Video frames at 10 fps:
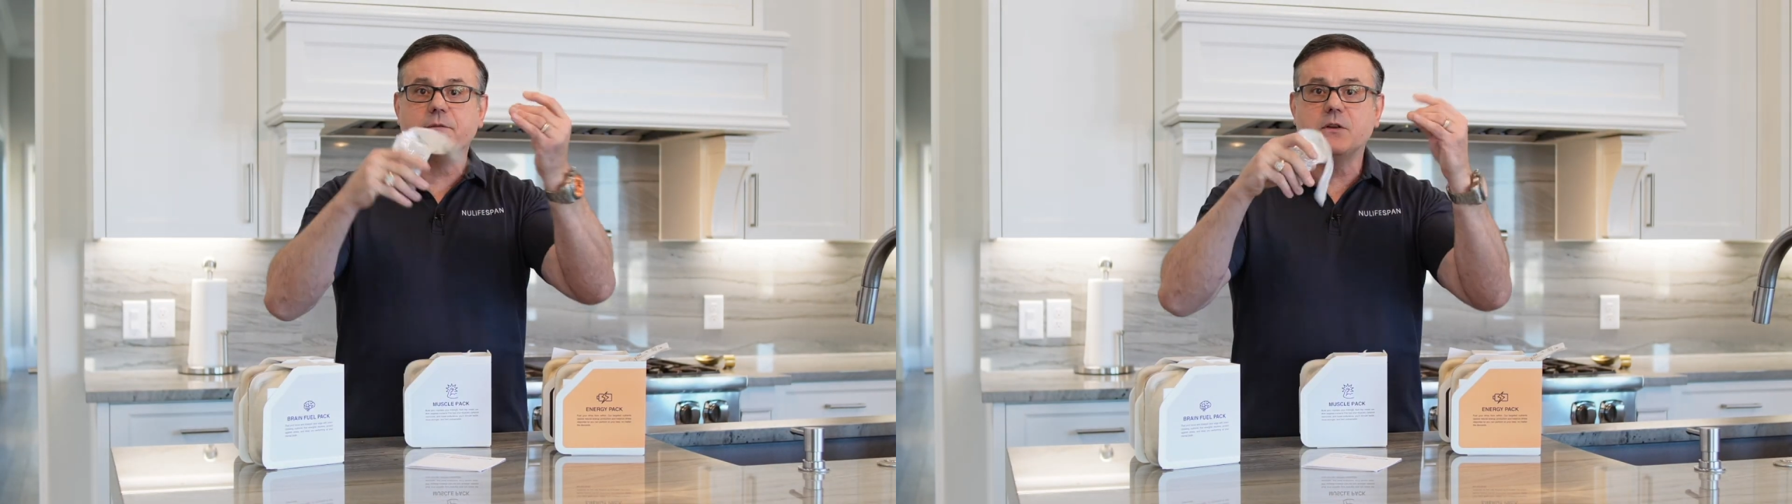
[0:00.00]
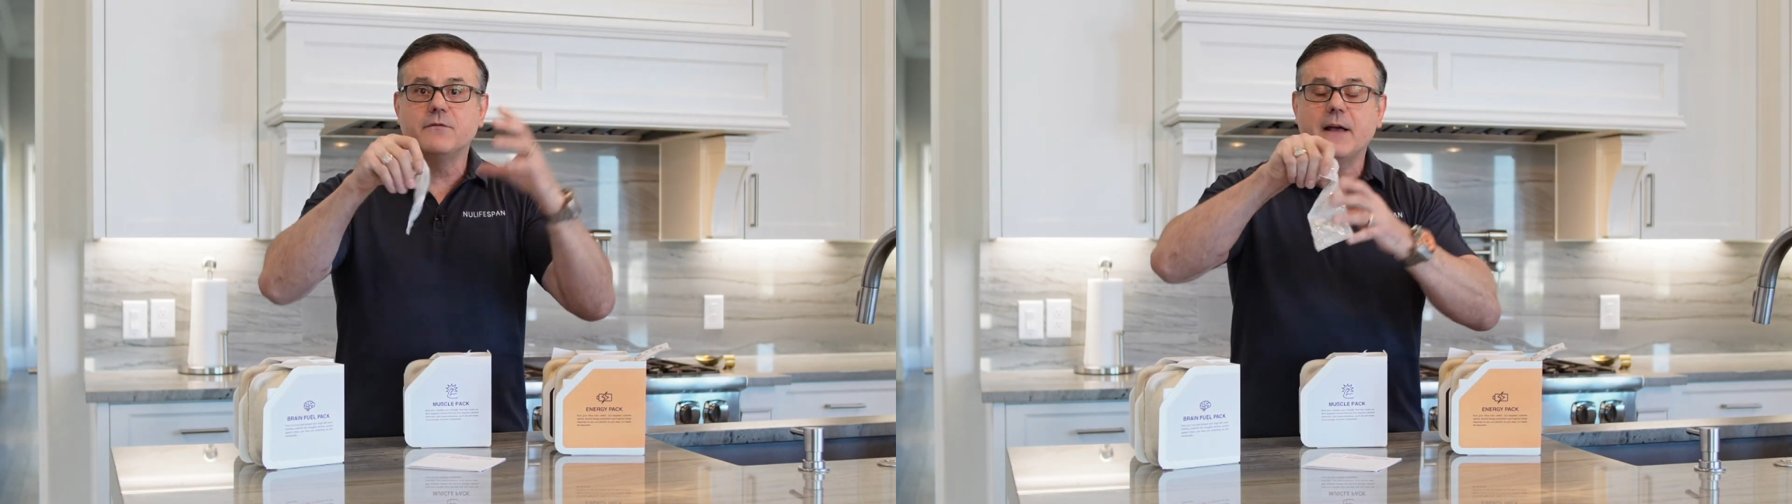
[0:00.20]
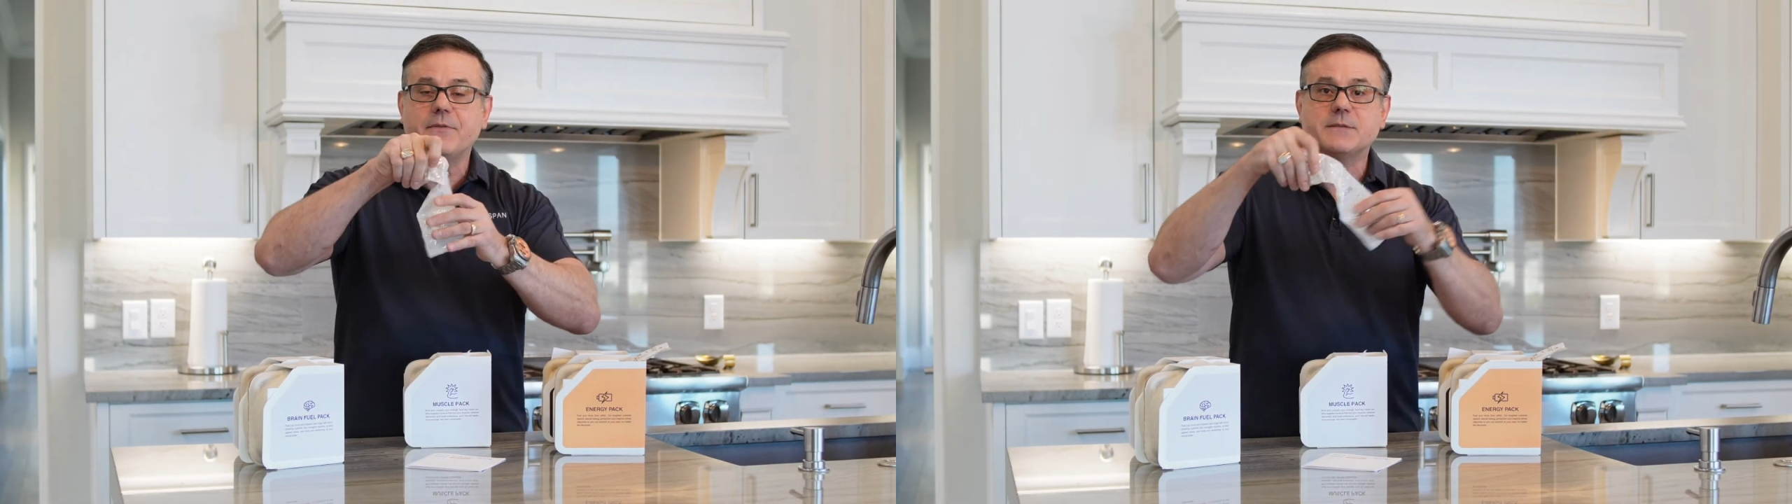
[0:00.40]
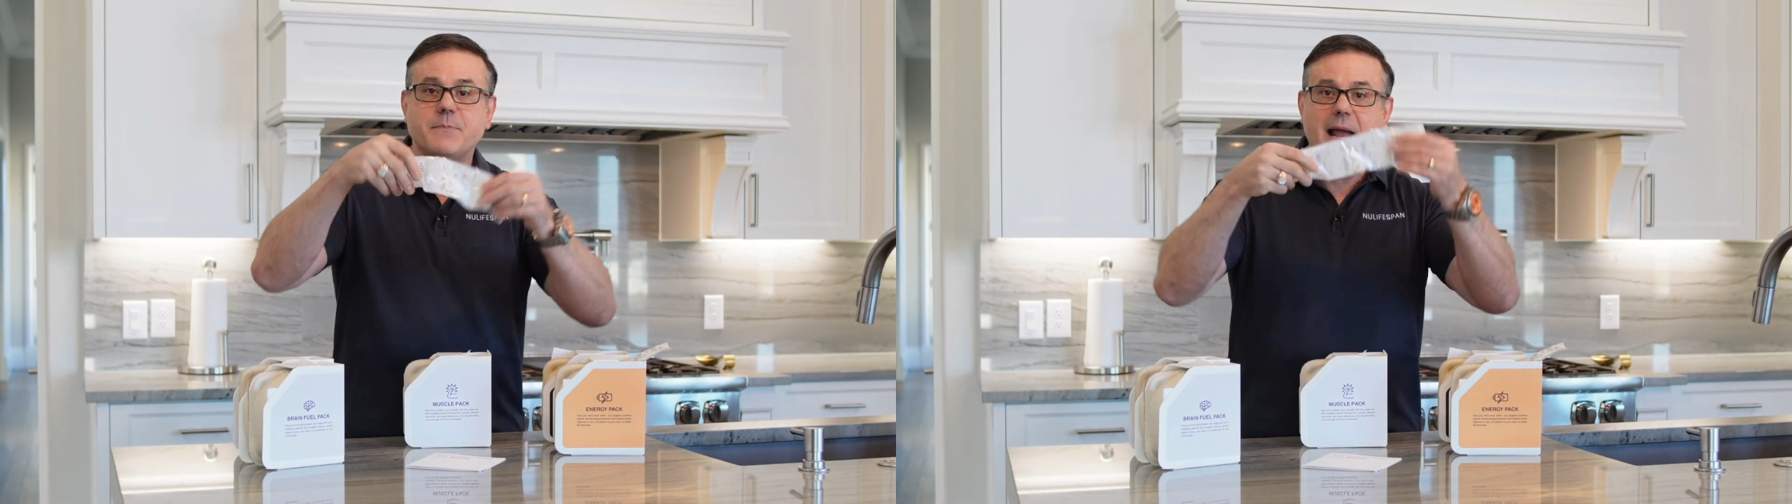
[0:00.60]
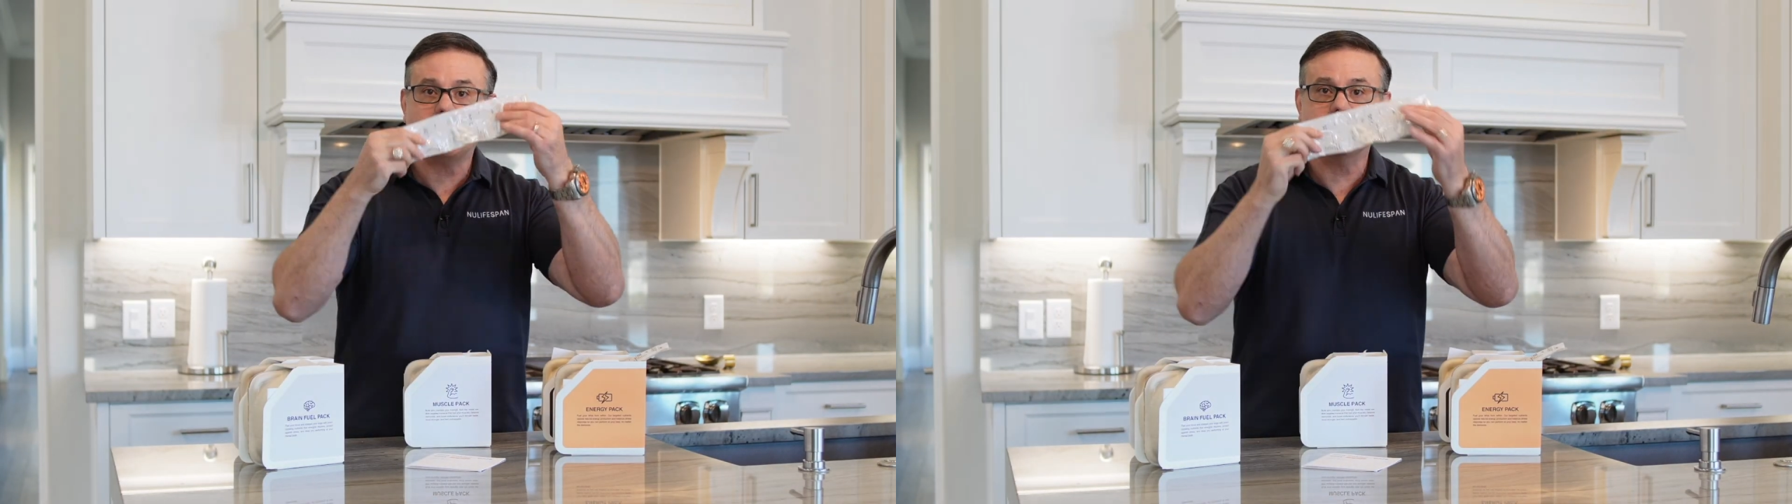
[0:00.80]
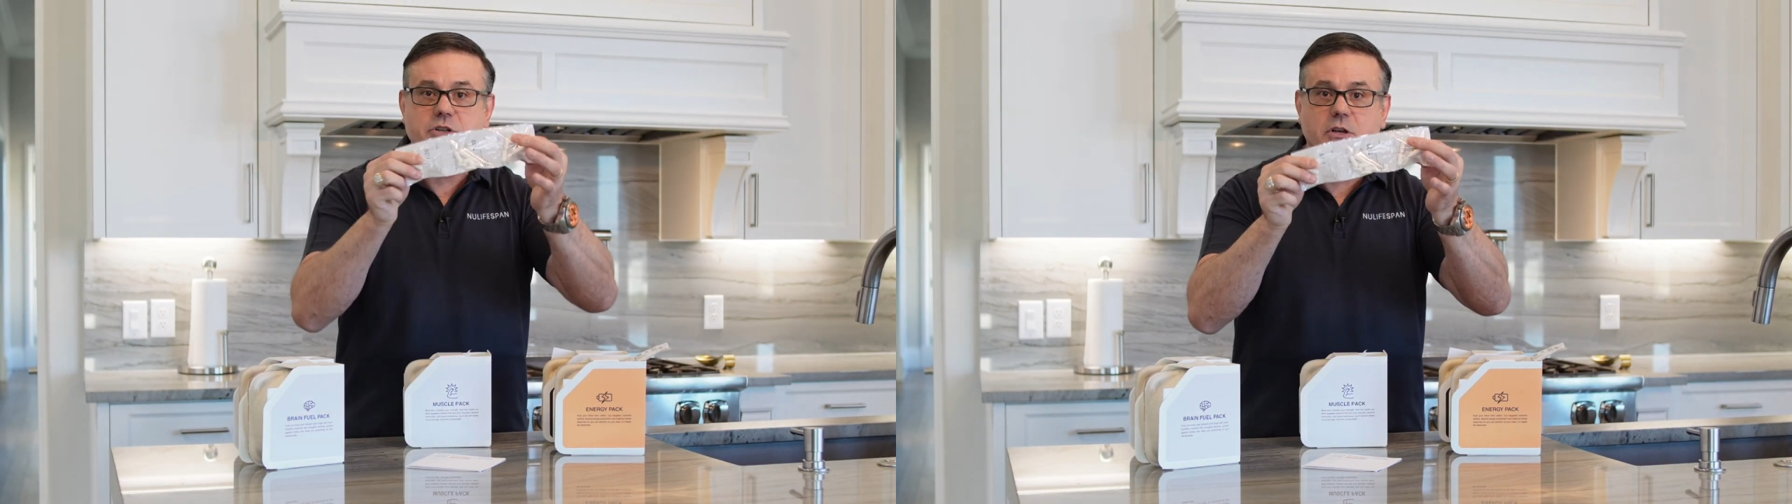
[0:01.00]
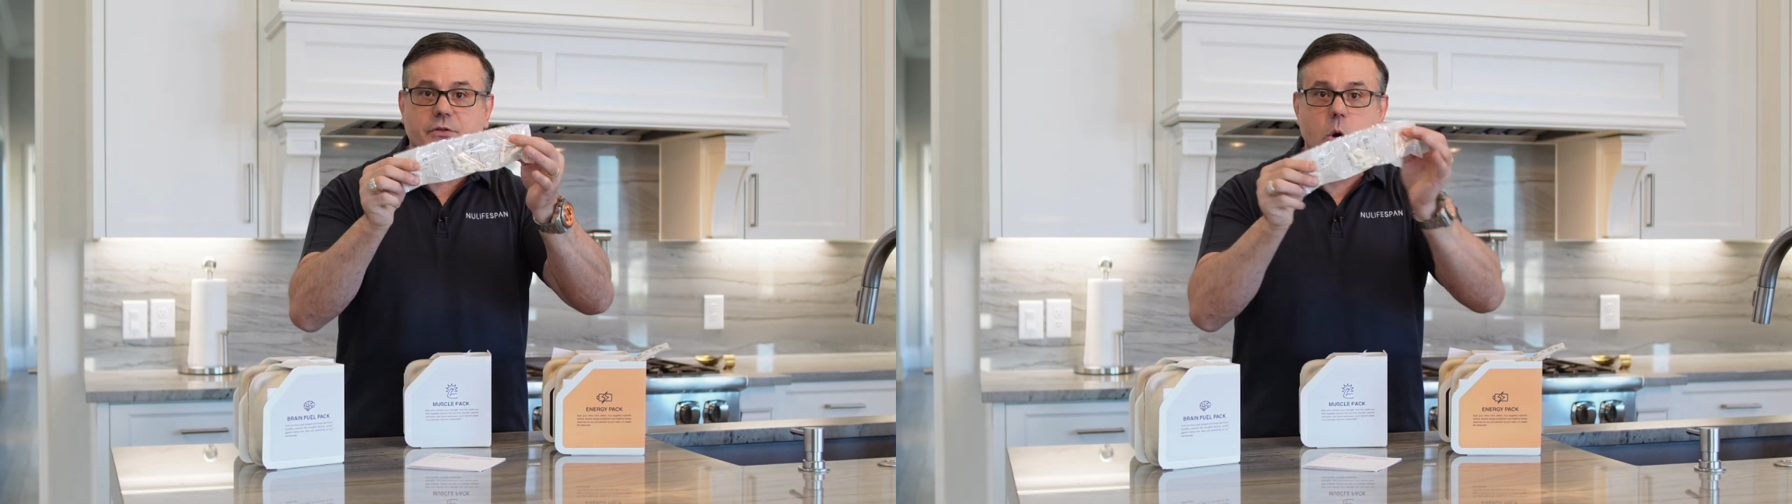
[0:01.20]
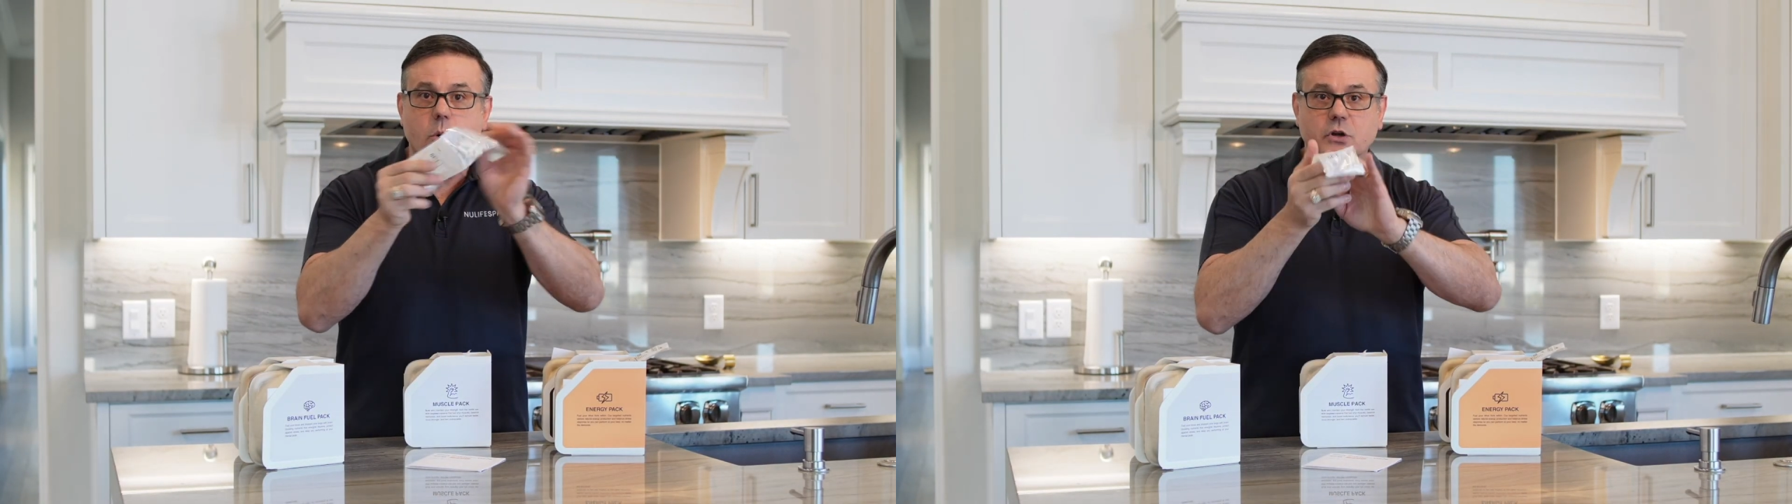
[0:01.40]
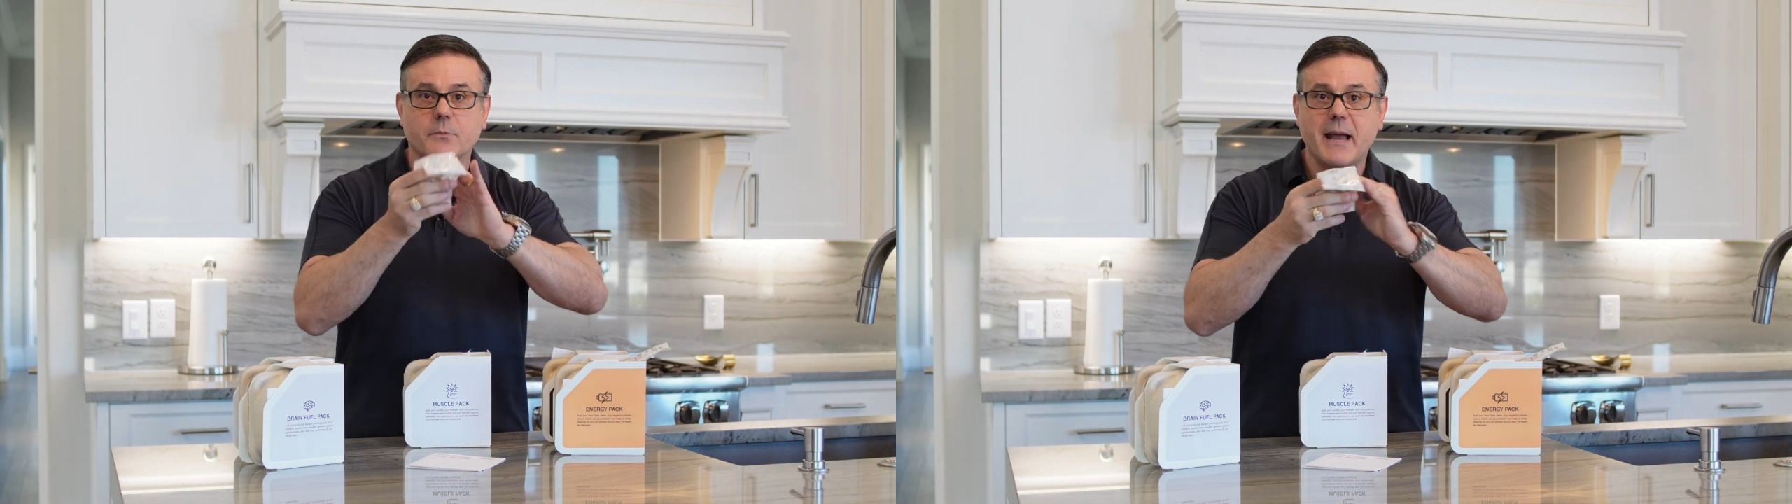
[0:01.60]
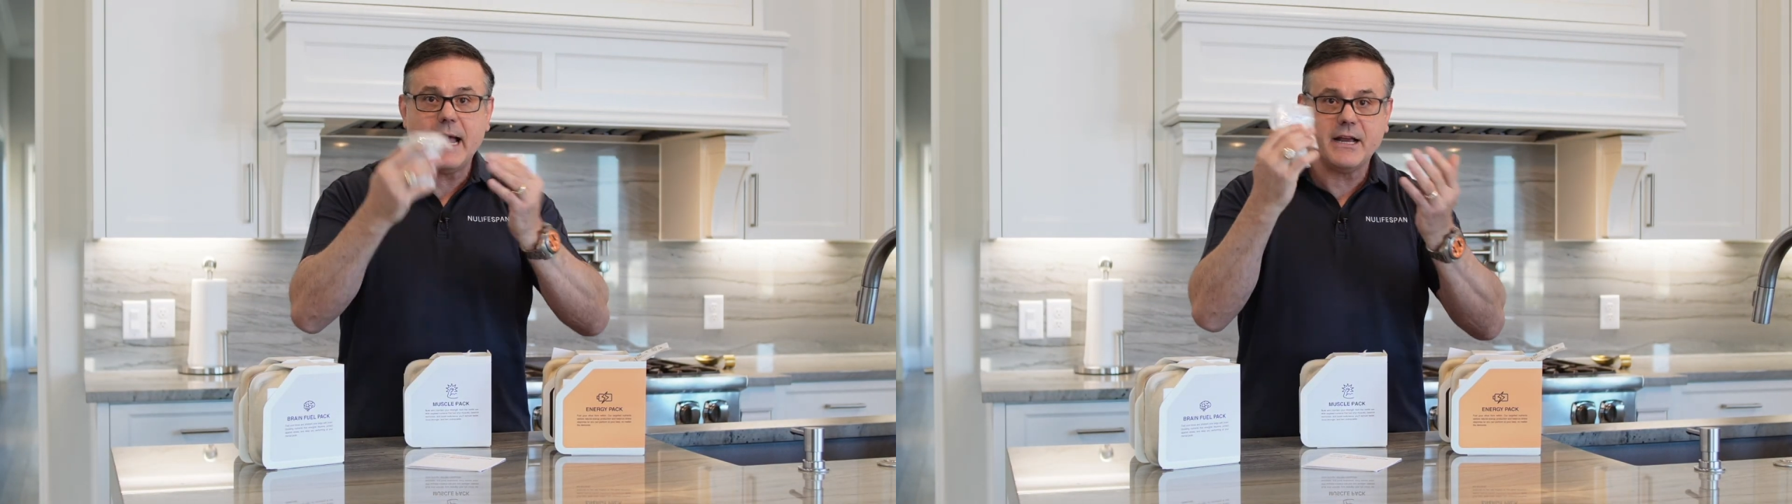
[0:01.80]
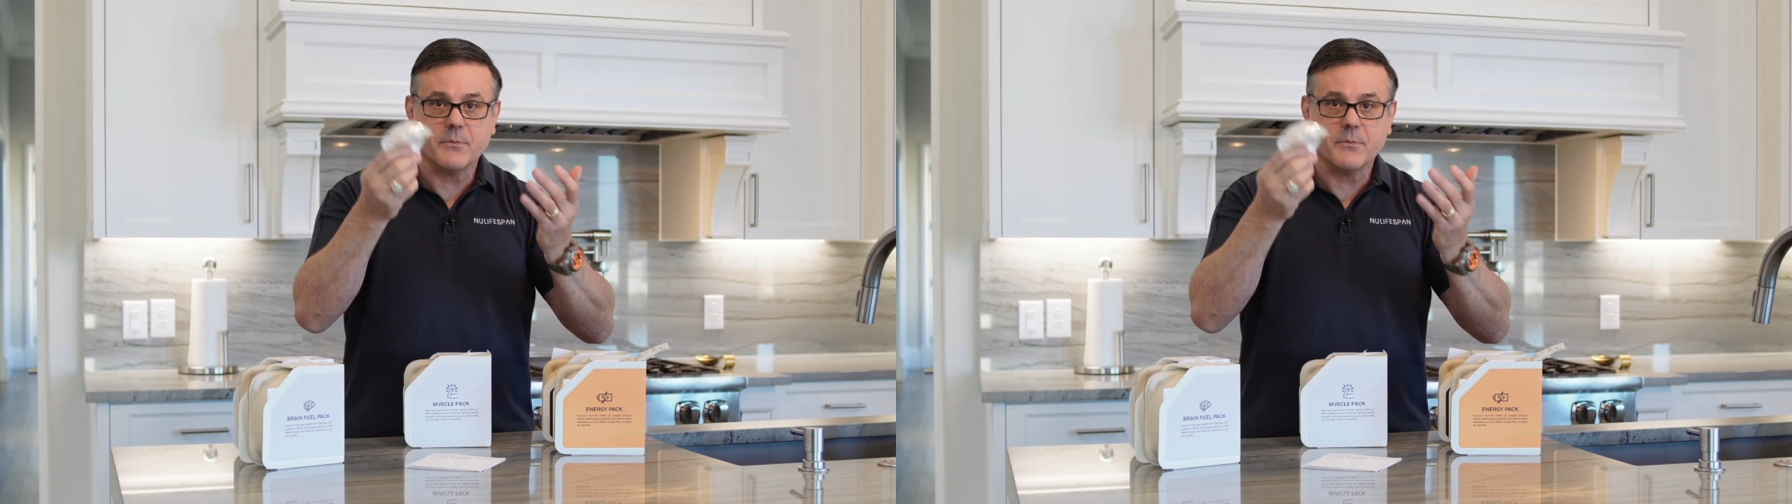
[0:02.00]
and you've got this pack that you can throw in your bag,